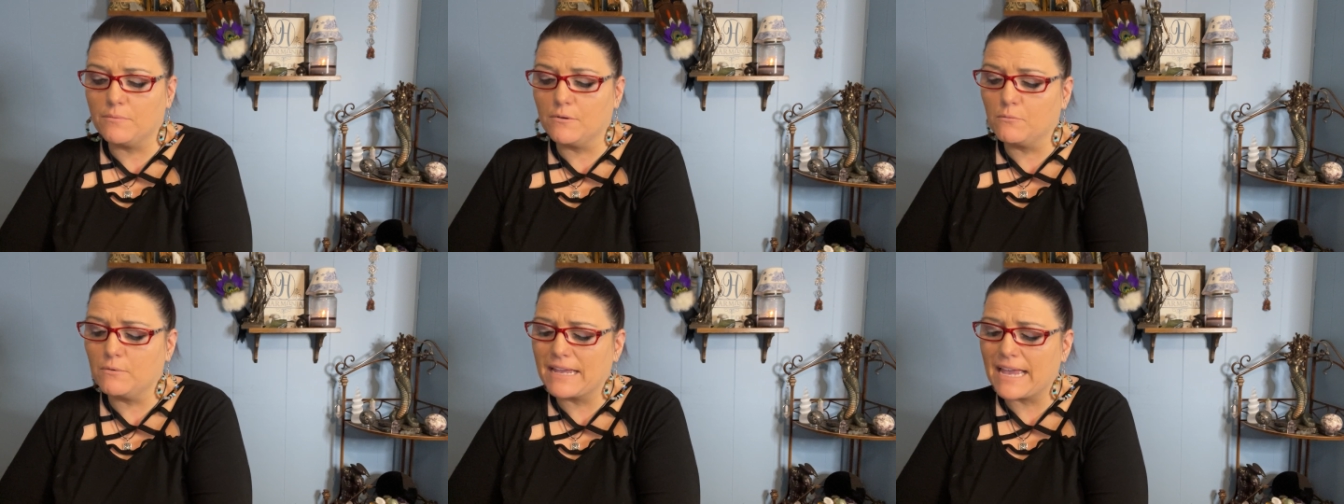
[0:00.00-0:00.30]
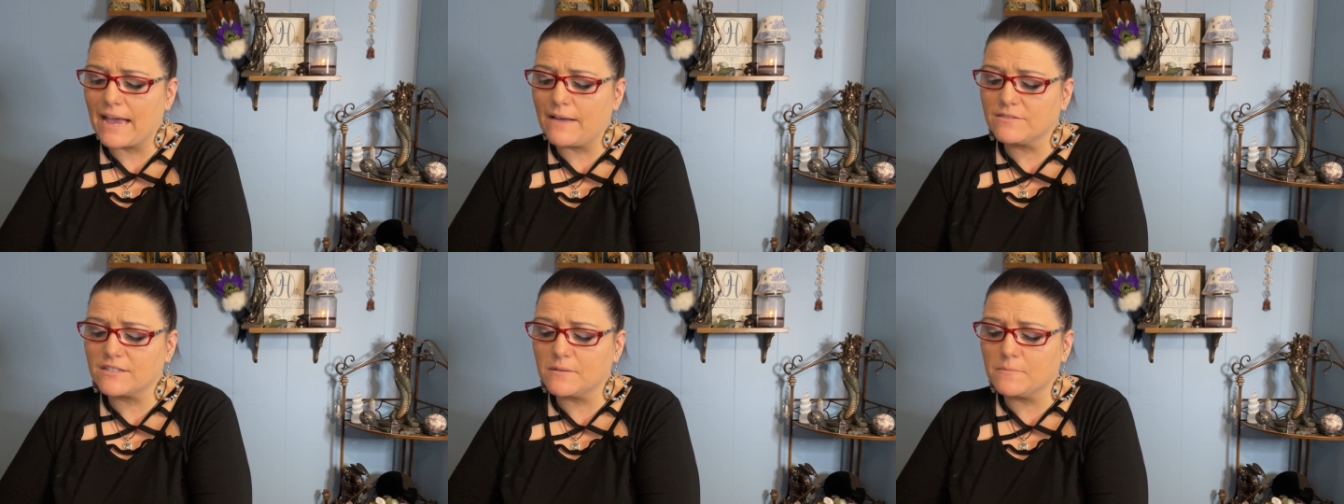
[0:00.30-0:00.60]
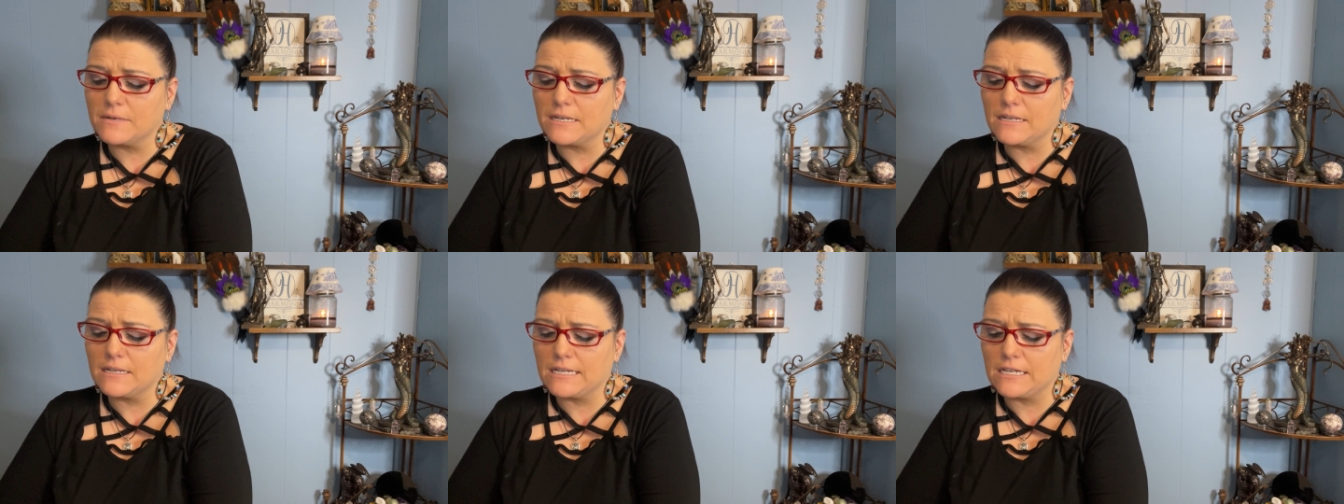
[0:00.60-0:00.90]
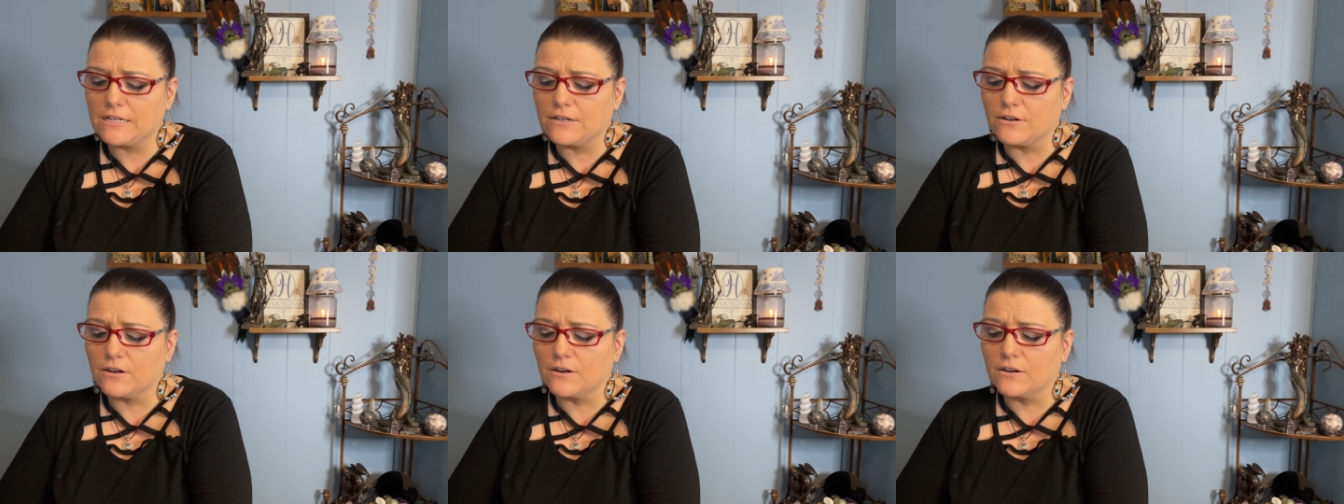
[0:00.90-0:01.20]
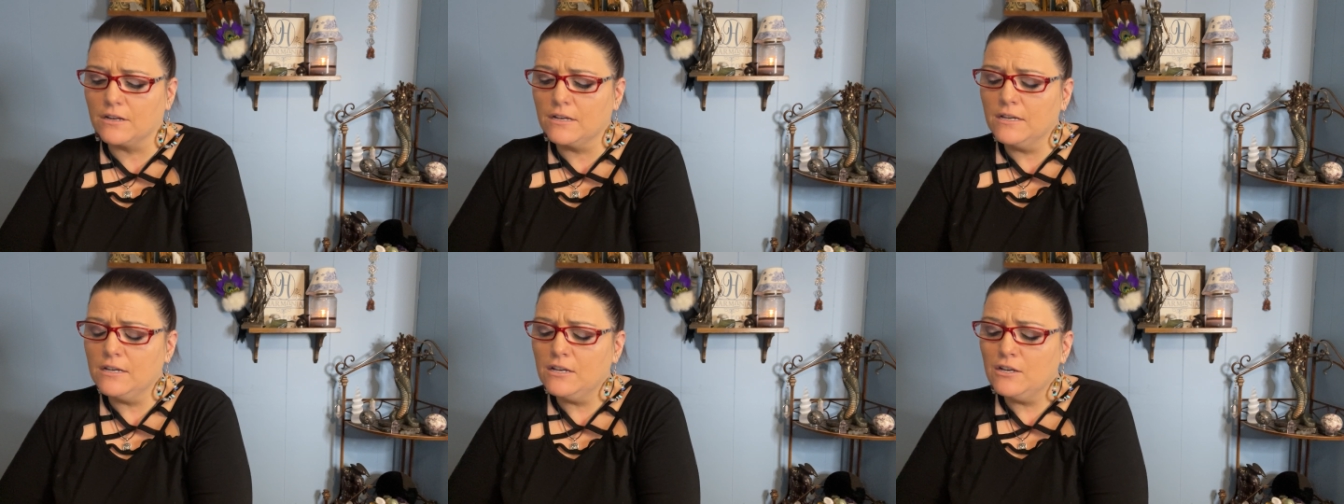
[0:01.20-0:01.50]
But we have somebody
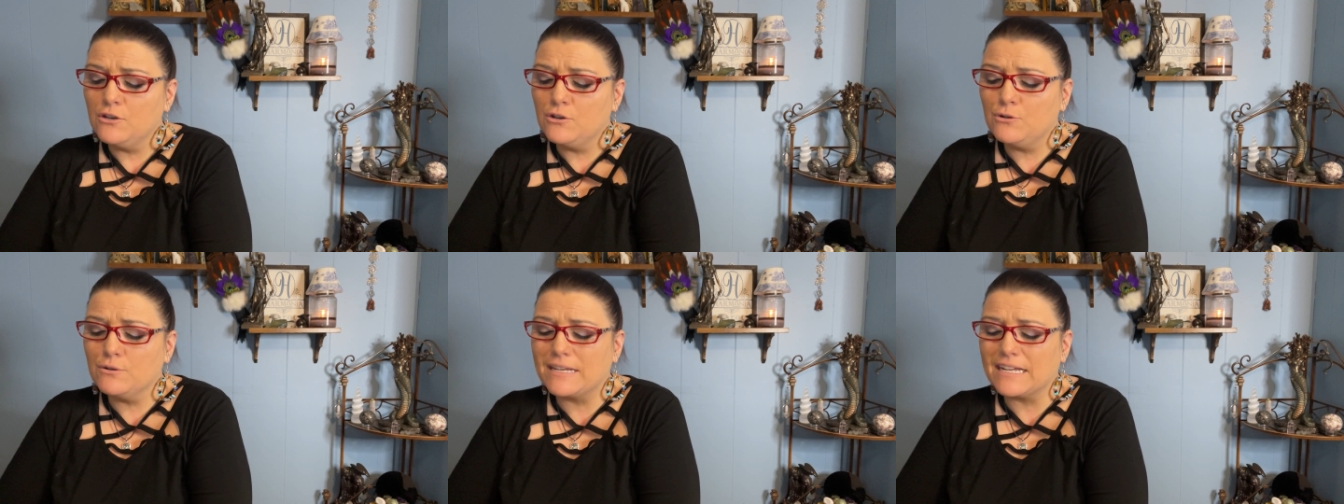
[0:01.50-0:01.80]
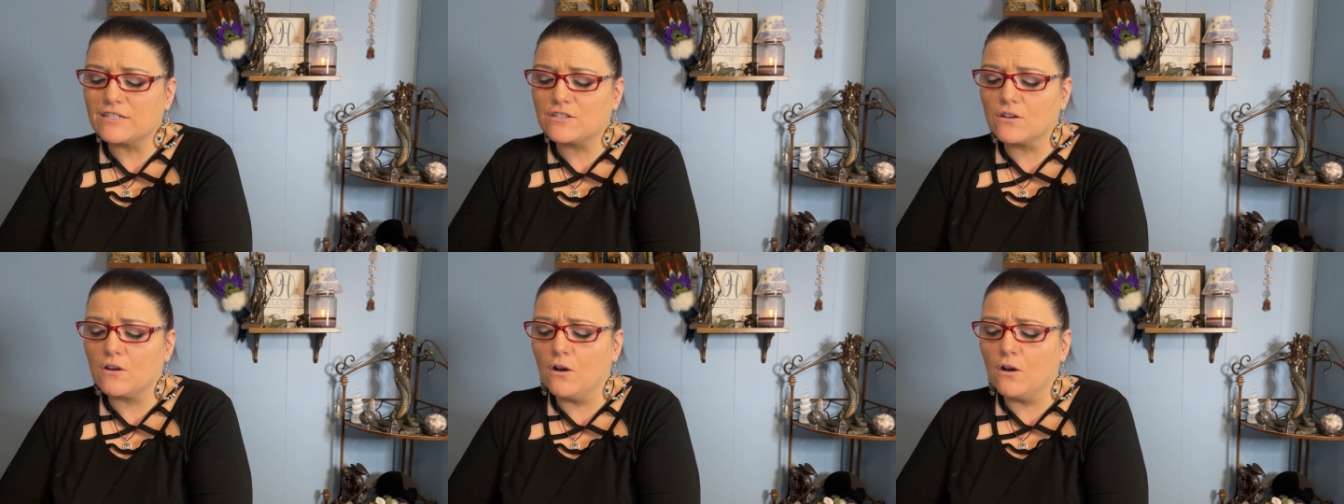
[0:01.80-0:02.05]
here who gets